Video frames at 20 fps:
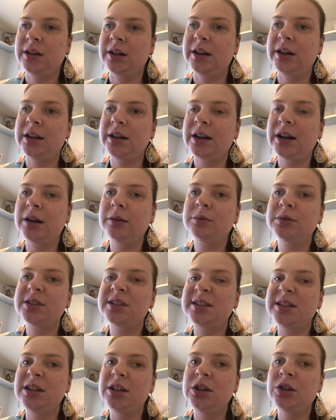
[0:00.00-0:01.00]
and I will
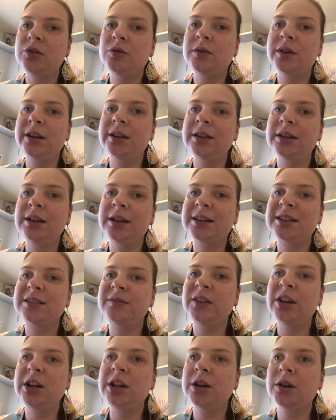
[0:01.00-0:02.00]
see you in the next
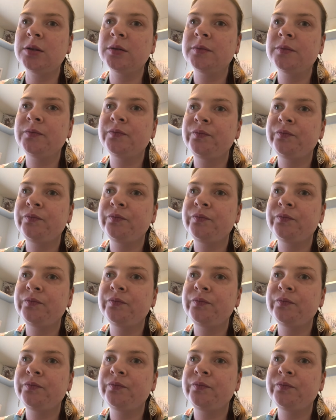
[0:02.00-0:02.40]
video.